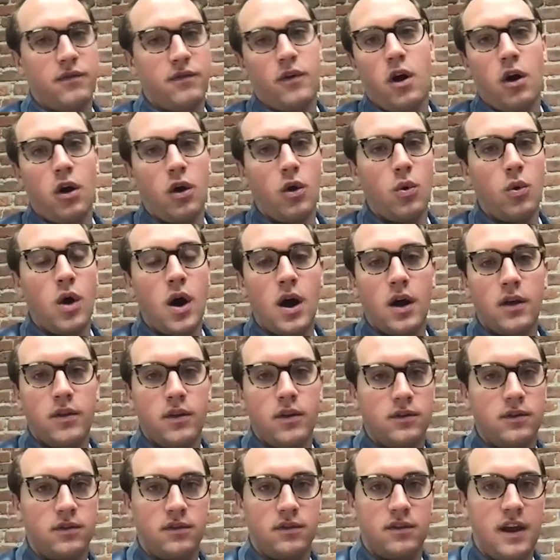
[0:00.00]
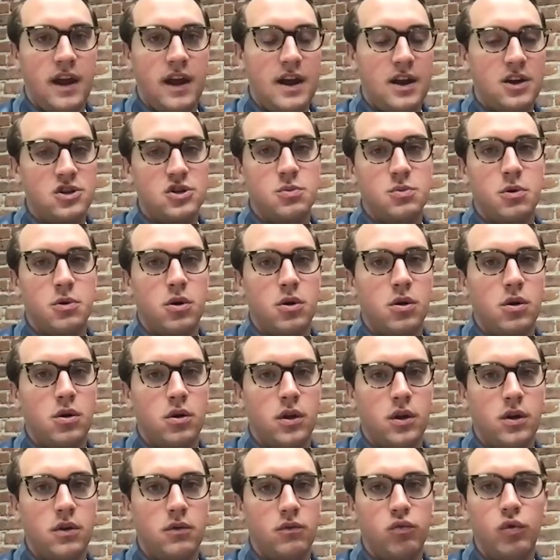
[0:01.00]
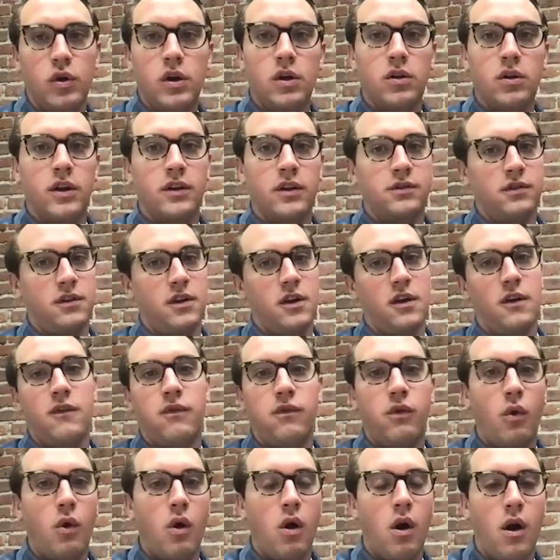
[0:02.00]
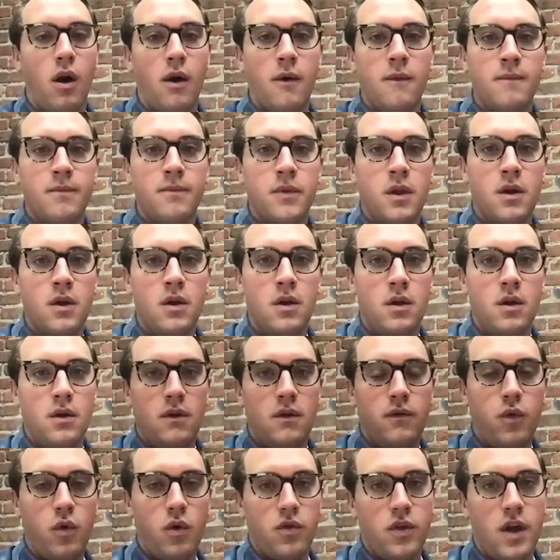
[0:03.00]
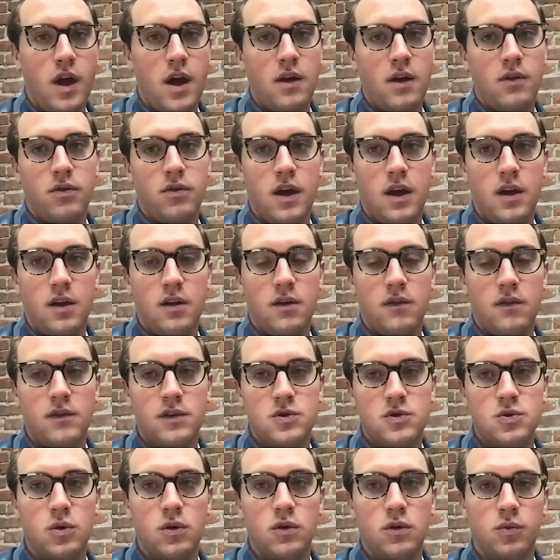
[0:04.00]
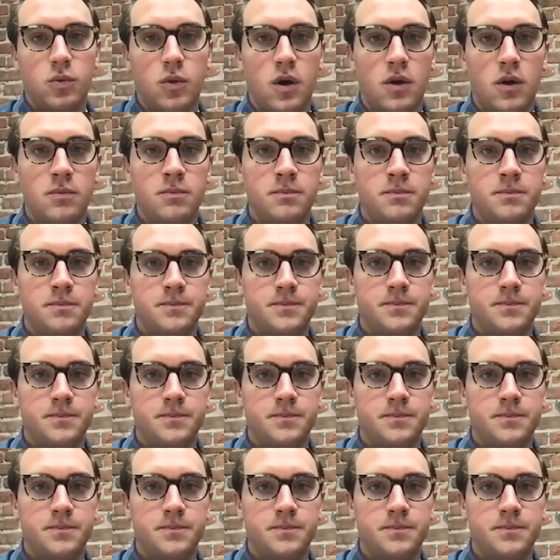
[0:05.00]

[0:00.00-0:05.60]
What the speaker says: ROI that's tangible and realistic for that individual as well.